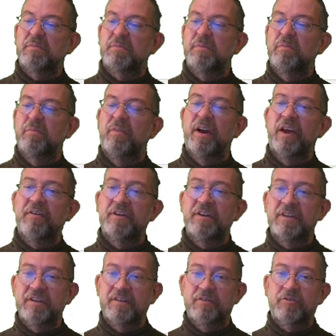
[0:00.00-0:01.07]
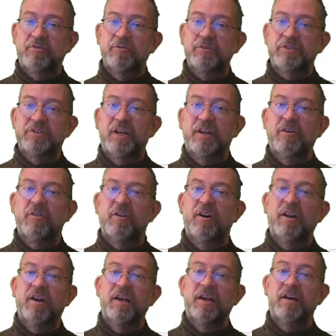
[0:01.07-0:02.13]
very douche yellow
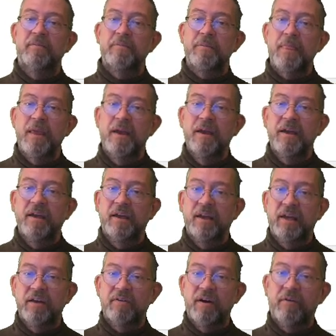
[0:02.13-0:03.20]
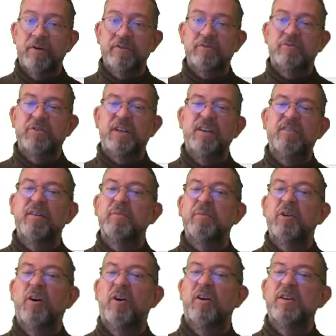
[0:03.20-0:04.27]
color here. If I wanted to give them
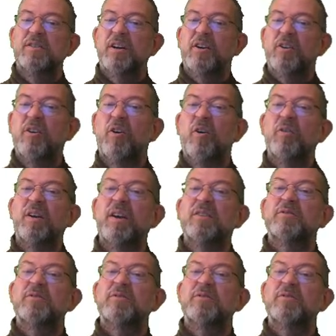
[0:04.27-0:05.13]
colors according